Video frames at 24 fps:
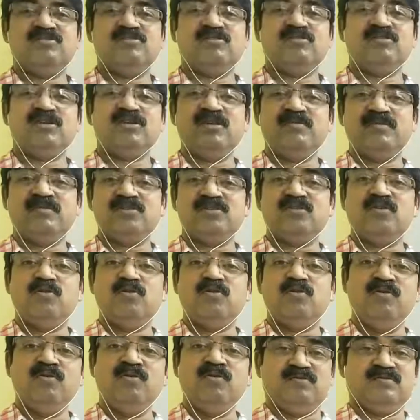talking about the
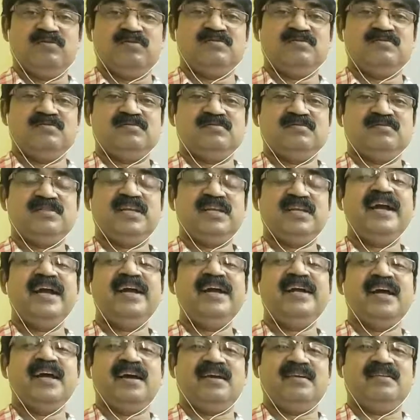whole, the
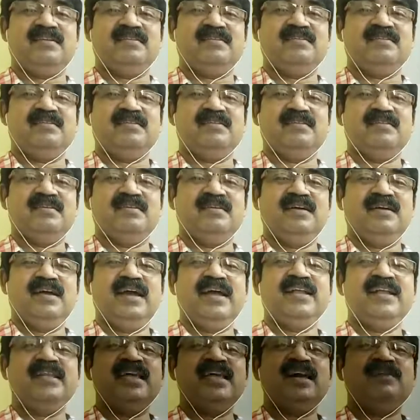entire.
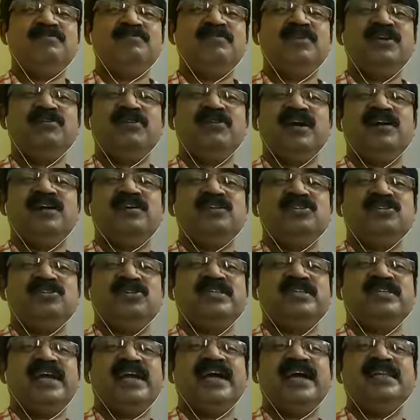And therefore, you cannot
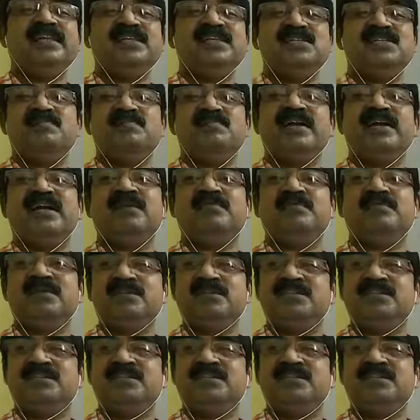just add this market plus